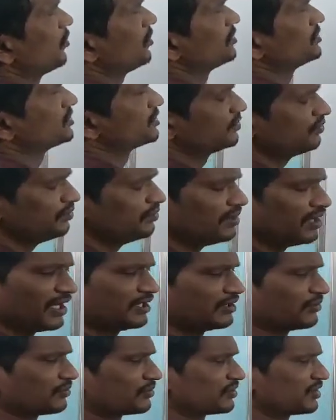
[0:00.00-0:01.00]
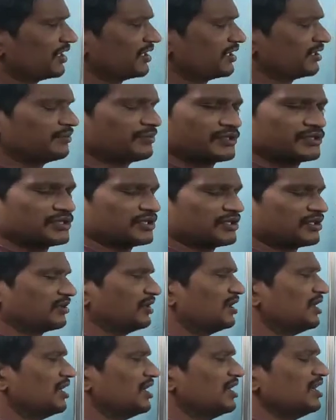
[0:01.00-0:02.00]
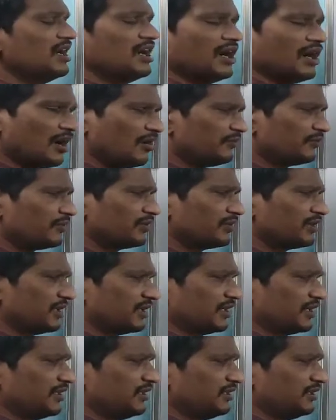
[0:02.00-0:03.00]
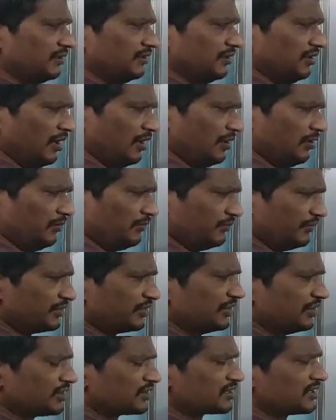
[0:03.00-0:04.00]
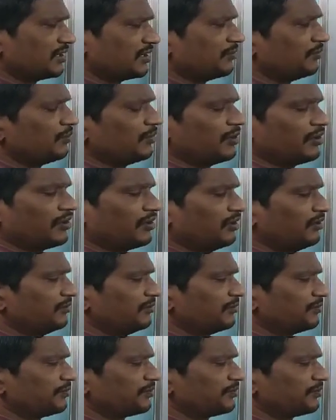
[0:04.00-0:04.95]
positive hydrostatic pressure. After that, within the stem part,